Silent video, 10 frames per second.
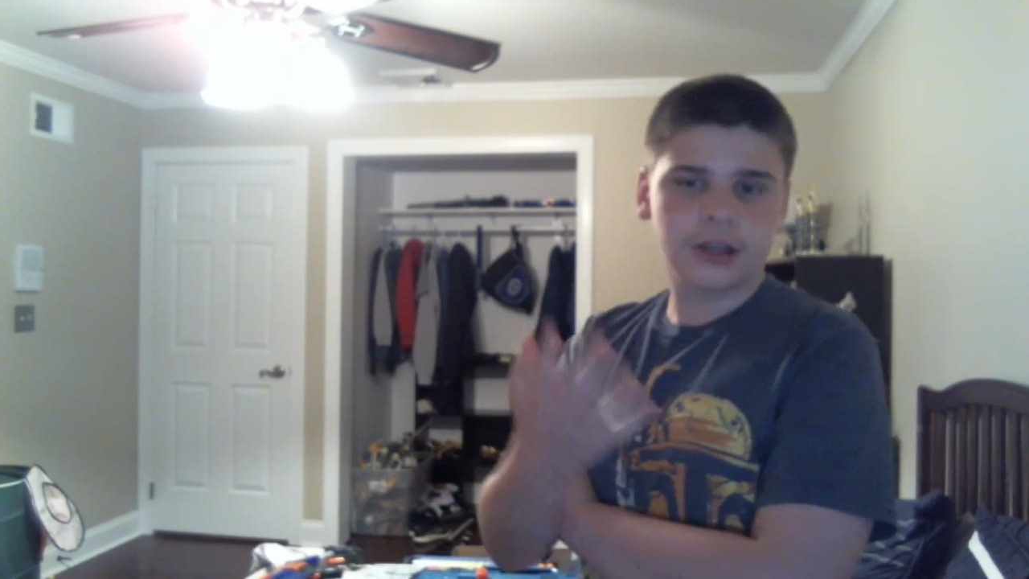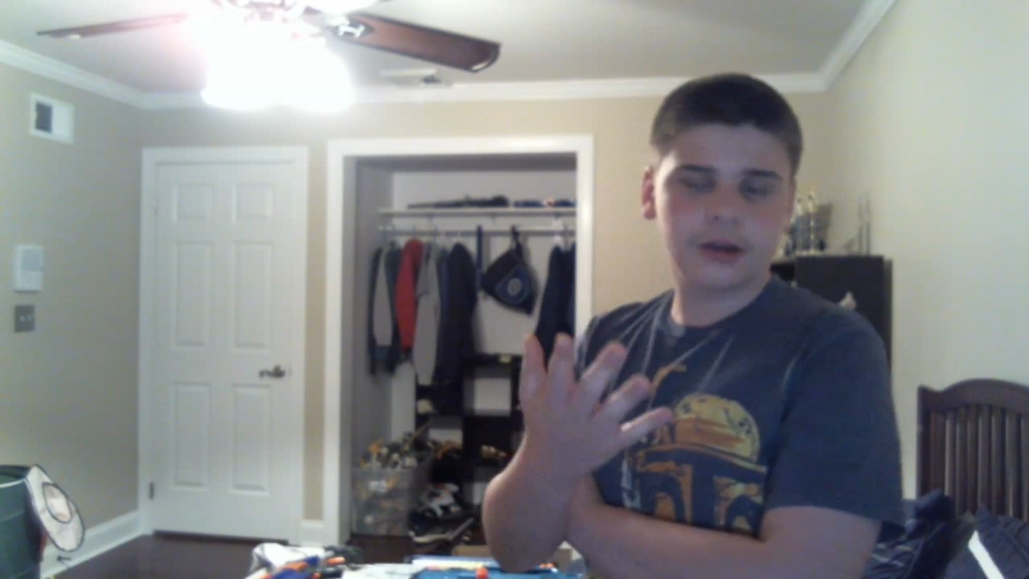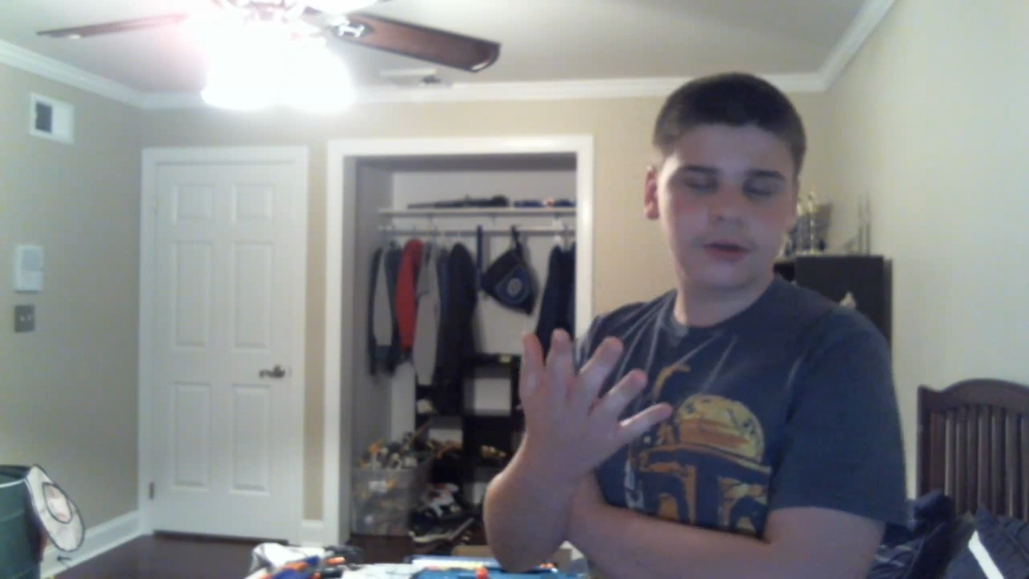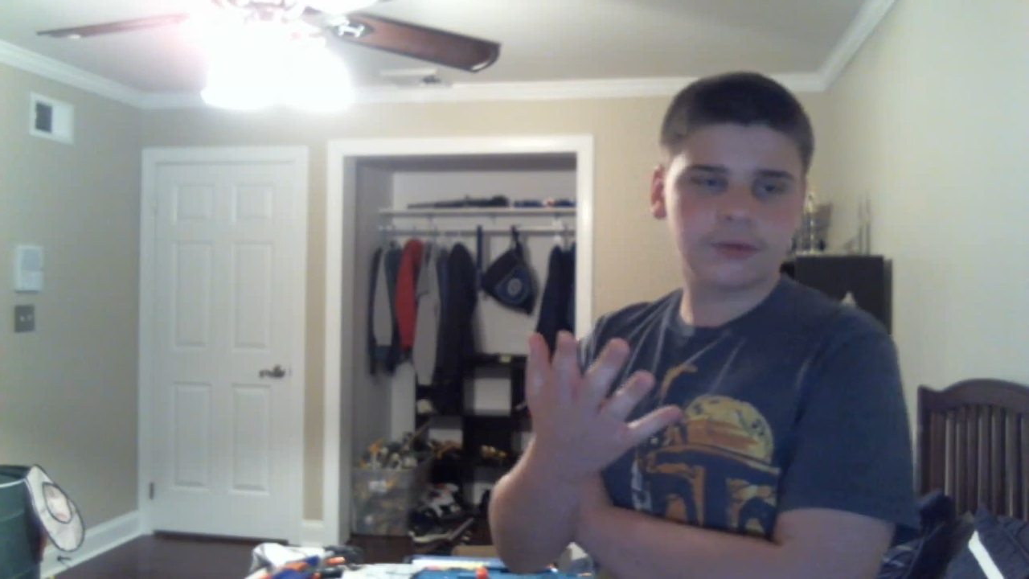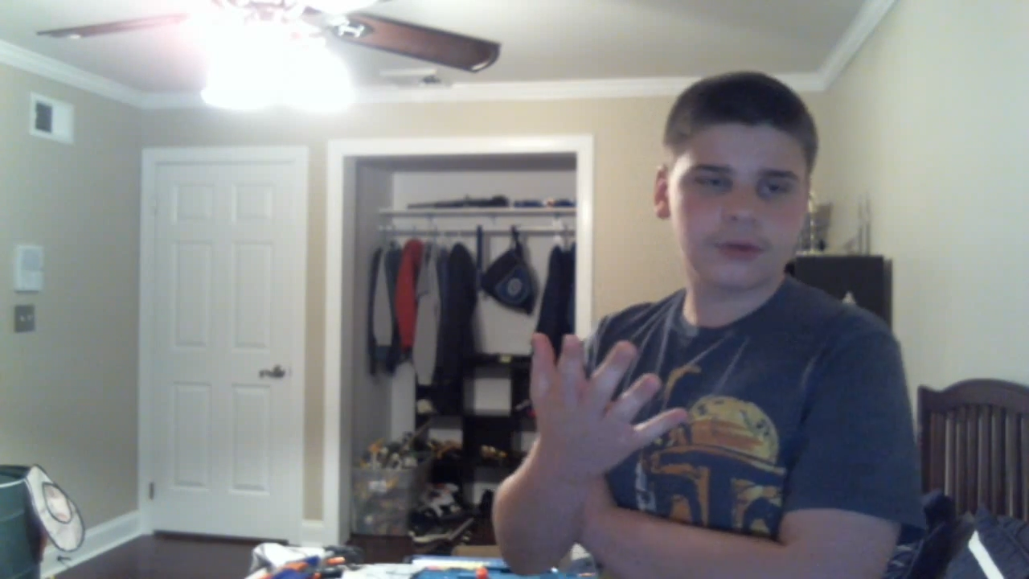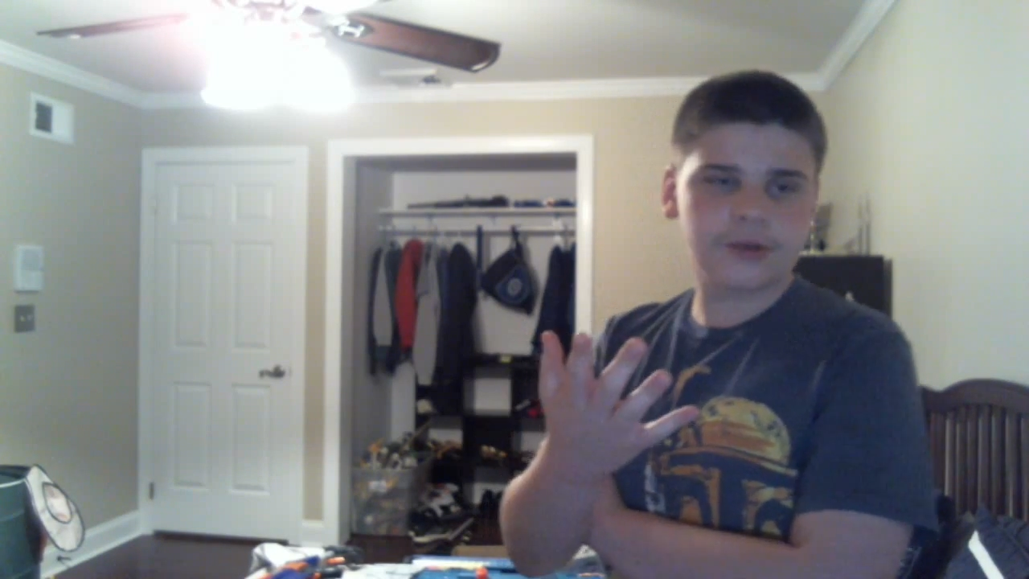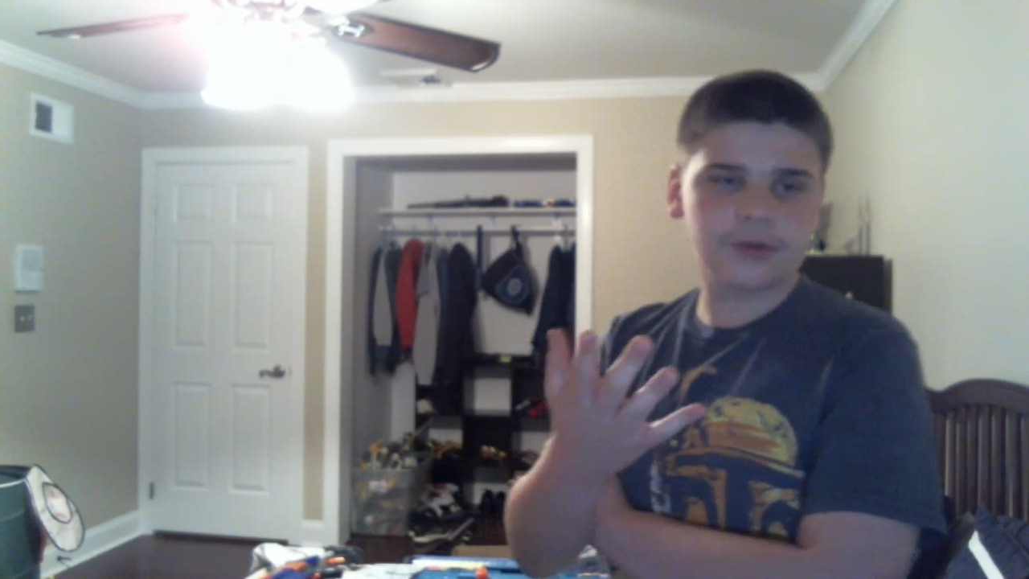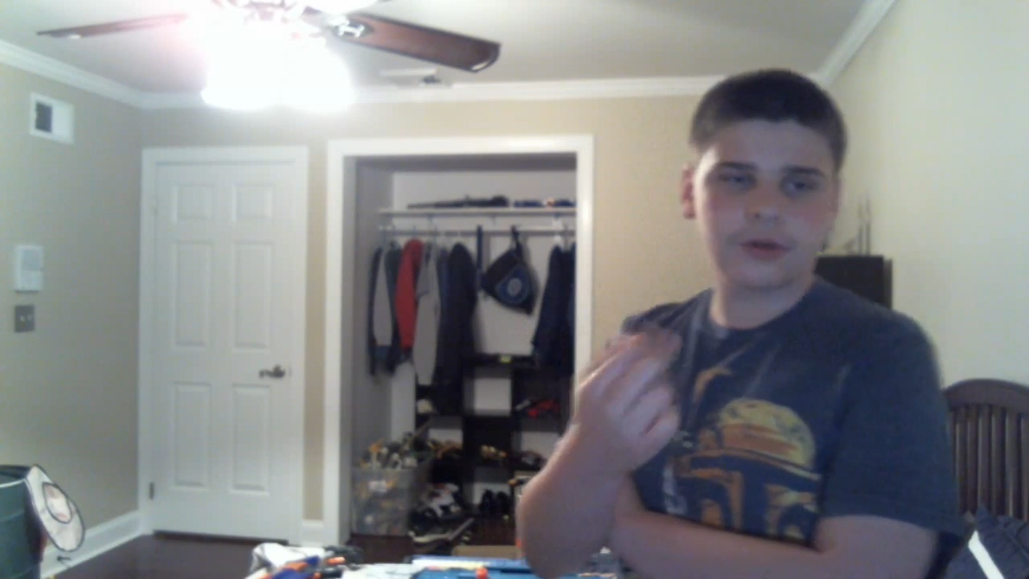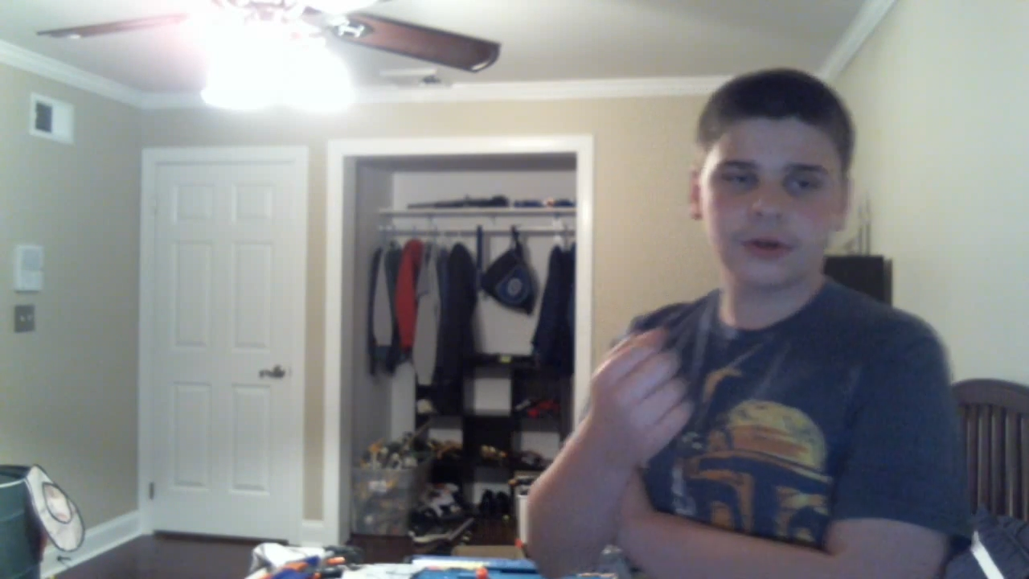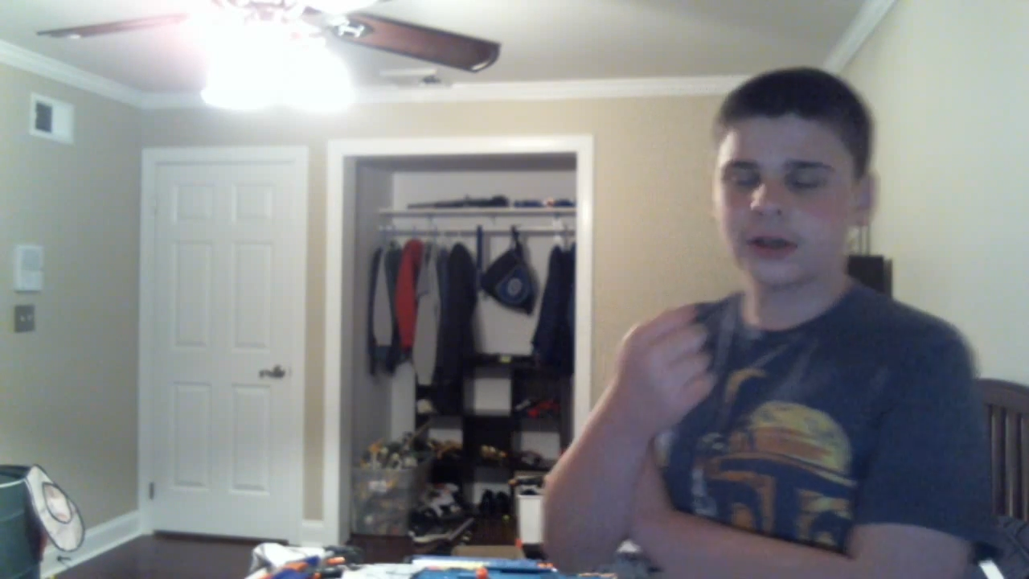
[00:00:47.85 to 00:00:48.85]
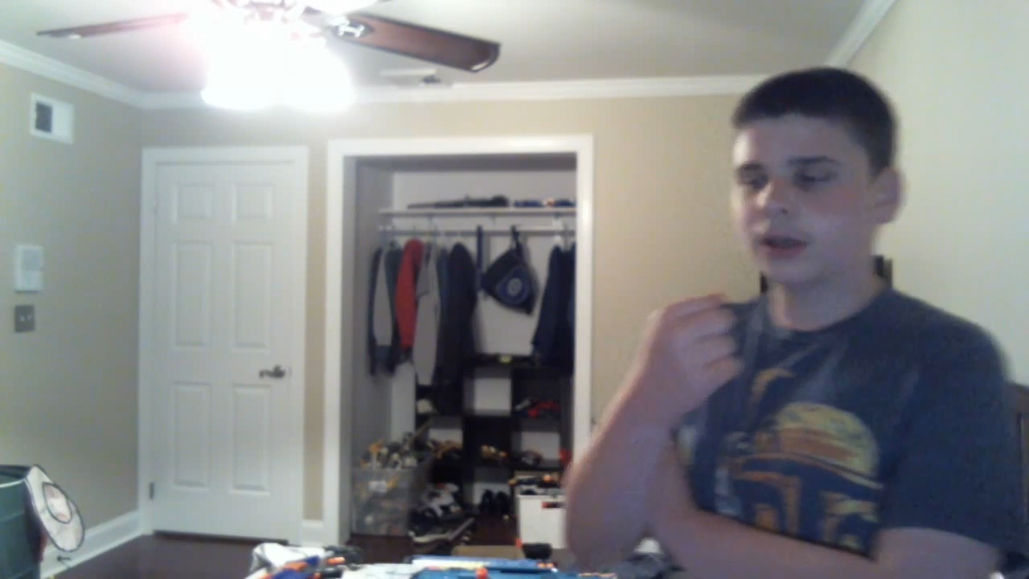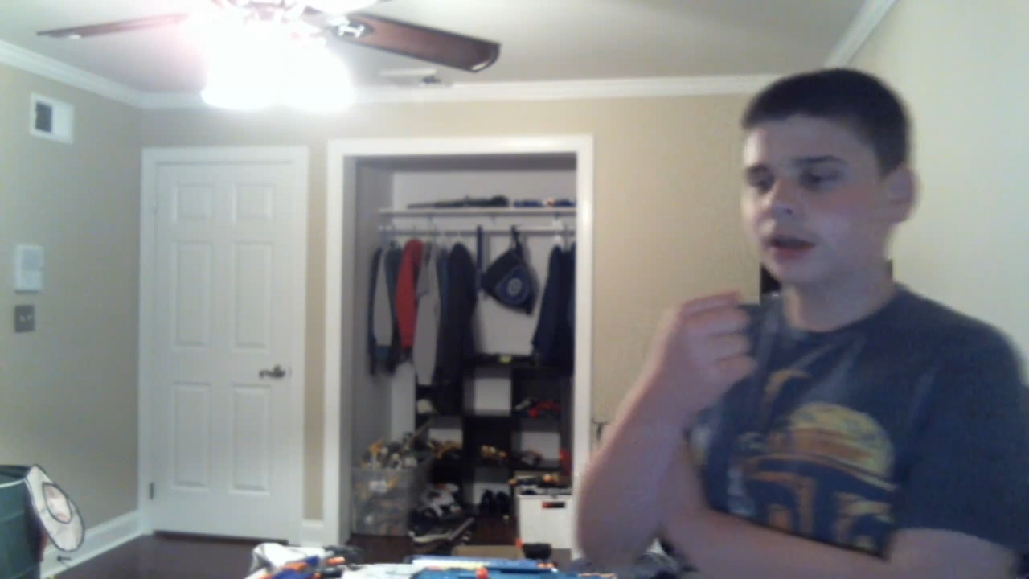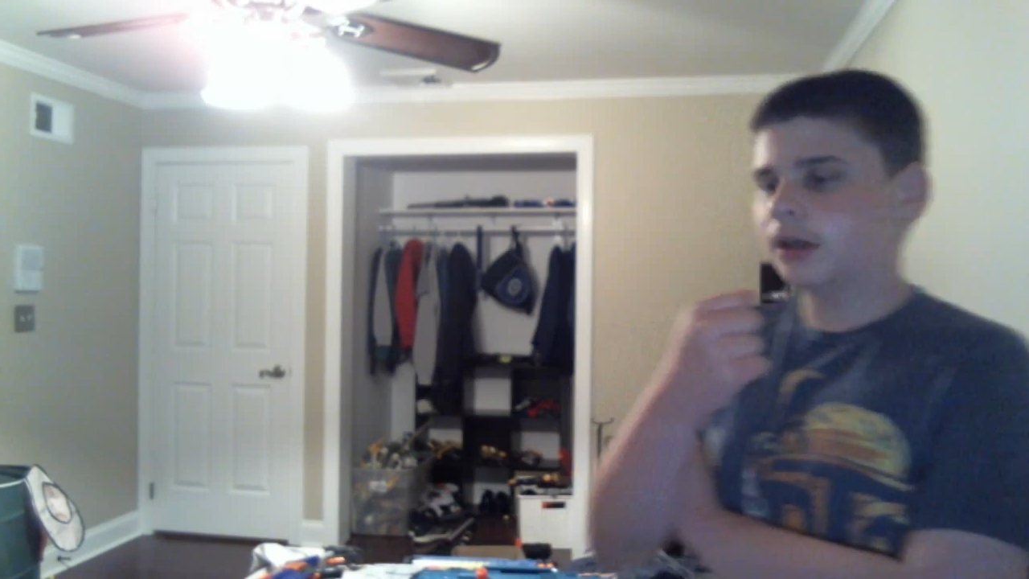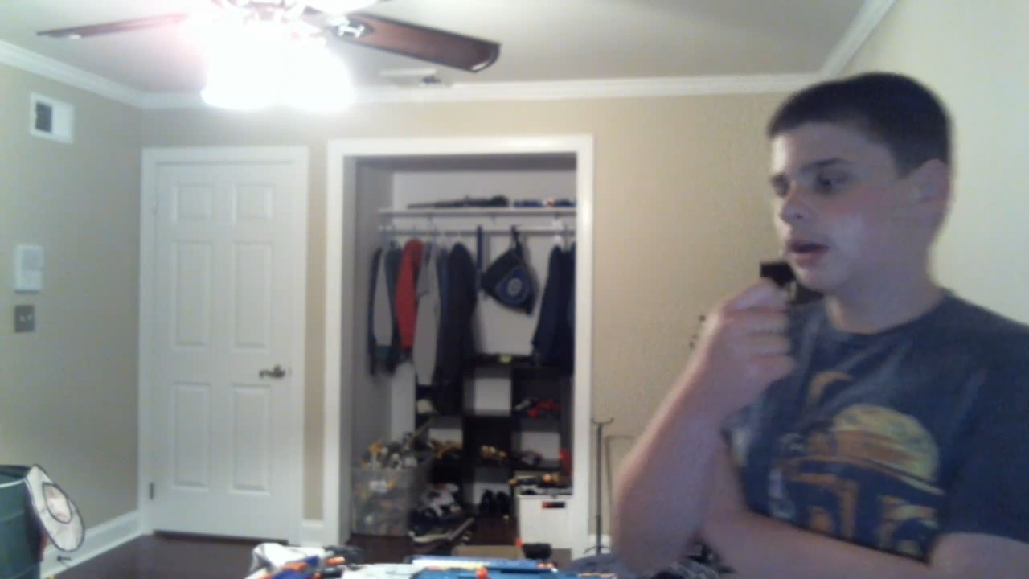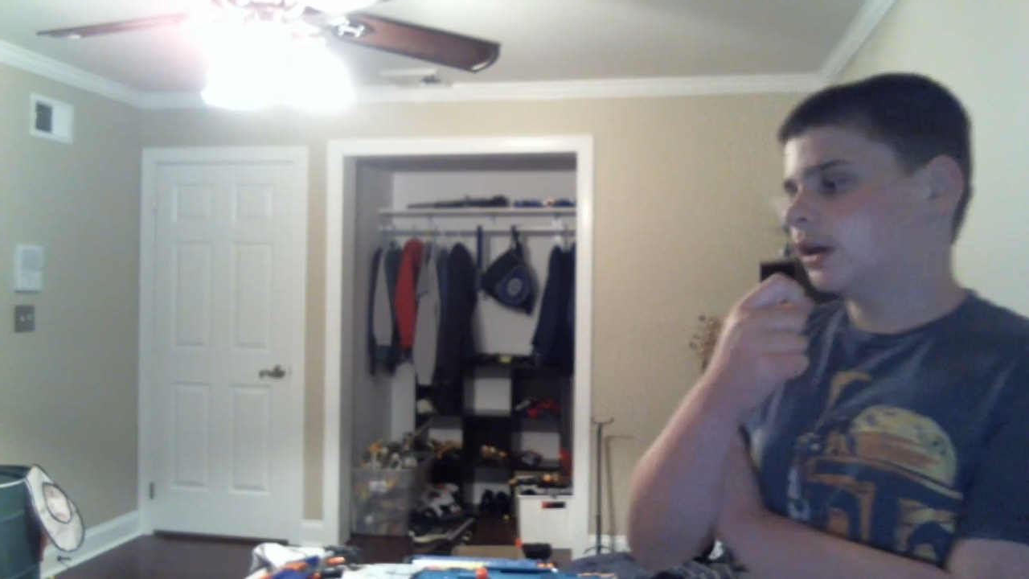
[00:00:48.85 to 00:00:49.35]
Rival.
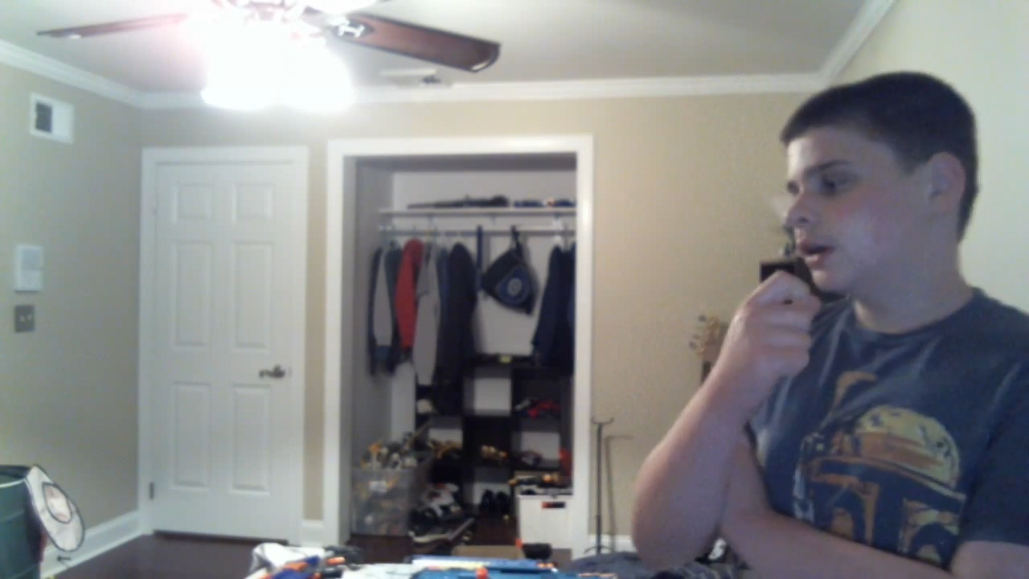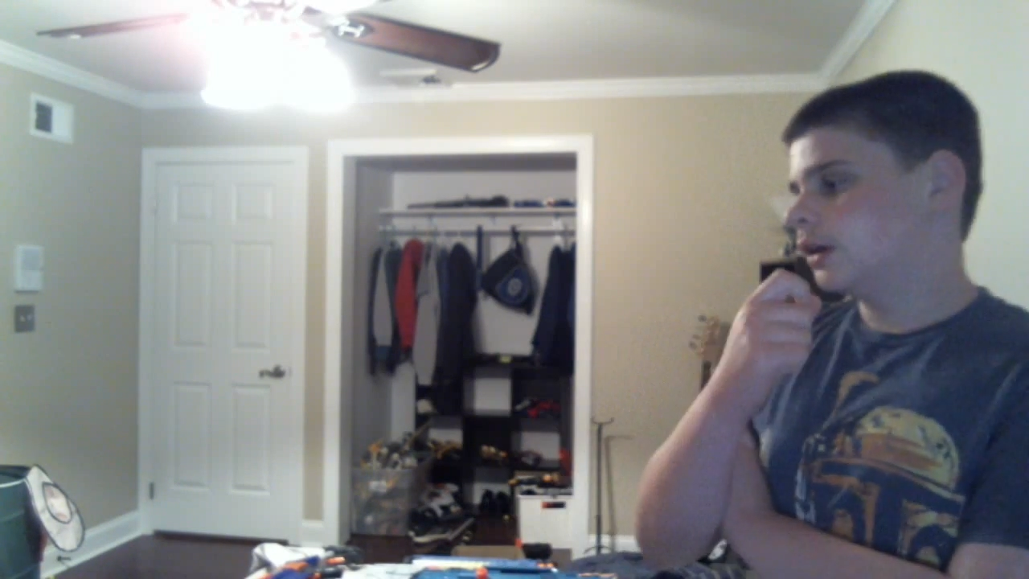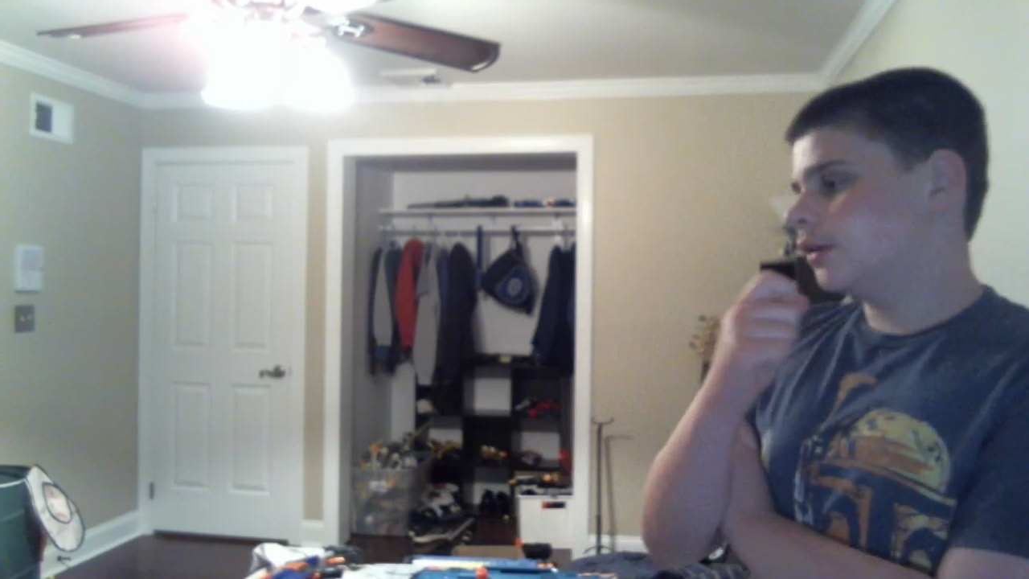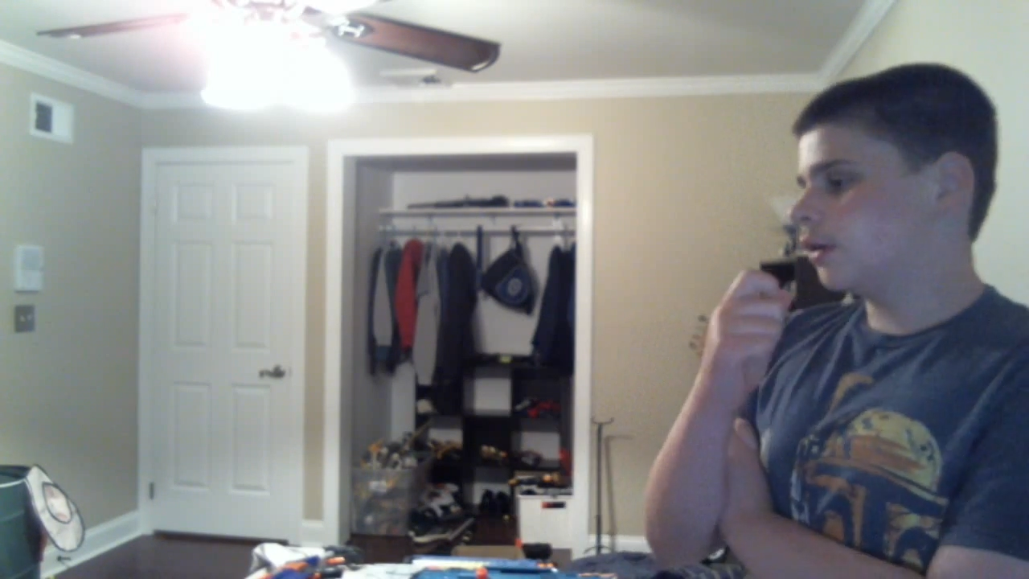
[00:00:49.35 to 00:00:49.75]
There